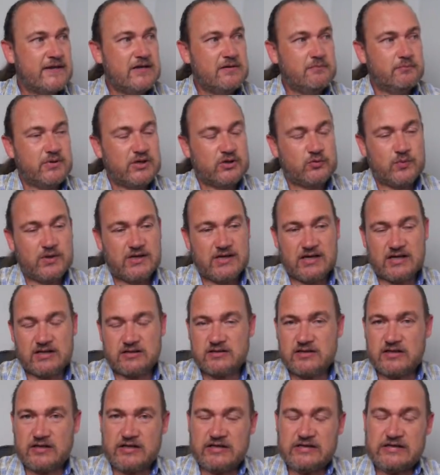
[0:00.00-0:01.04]
but we can
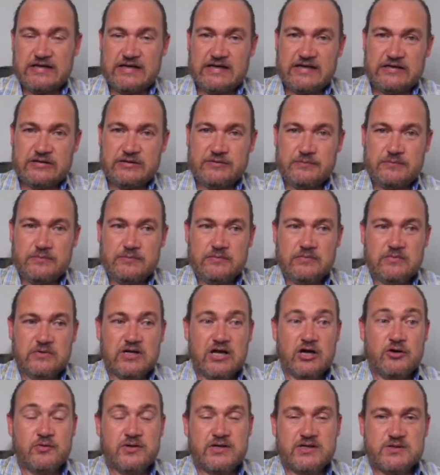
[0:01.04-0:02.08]
trade
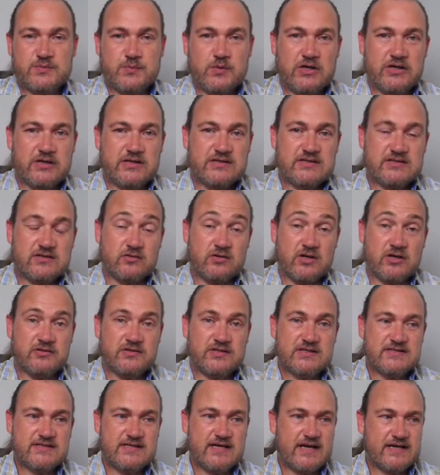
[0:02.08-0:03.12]
lower expiries on
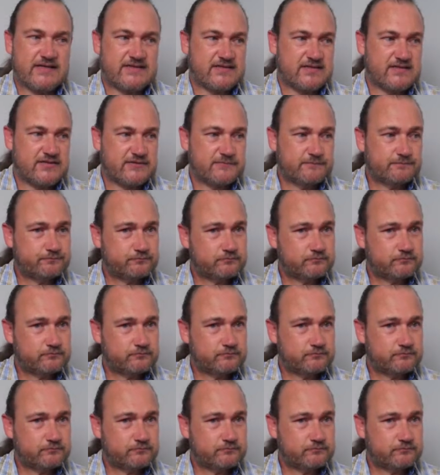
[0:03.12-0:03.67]
OTC assets.